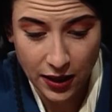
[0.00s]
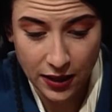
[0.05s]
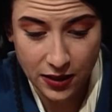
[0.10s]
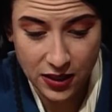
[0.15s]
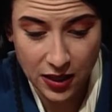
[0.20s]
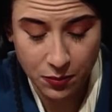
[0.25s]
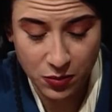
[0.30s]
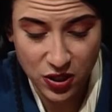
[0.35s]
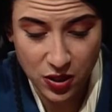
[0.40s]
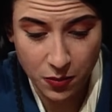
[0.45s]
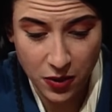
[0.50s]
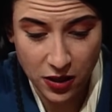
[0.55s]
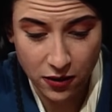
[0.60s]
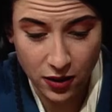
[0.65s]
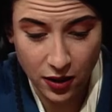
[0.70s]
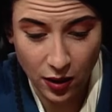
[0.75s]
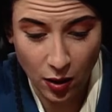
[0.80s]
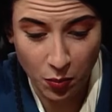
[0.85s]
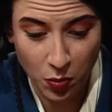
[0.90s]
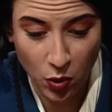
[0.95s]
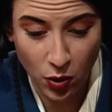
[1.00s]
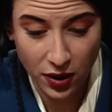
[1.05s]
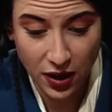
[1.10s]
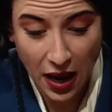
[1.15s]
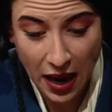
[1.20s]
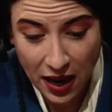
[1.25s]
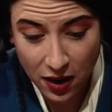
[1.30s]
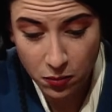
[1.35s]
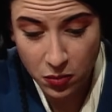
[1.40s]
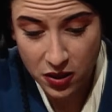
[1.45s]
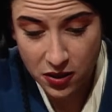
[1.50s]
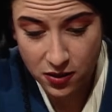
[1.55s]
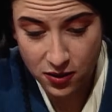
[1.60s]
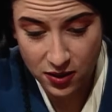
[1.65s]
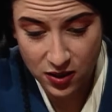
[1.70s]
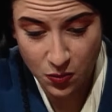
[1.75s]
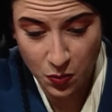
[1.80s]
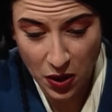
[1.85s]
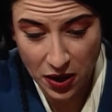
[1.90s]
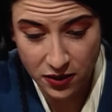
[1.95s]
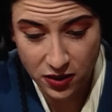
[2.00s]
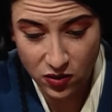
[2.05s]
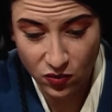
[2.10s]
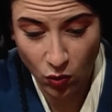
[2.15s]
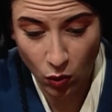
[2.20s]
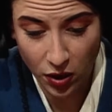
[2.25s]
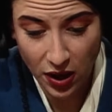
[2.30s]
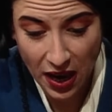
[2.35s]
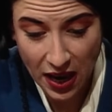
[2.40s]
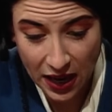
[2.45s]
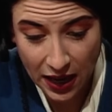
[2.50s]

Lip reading: it seems to me that a book can be suspenseful,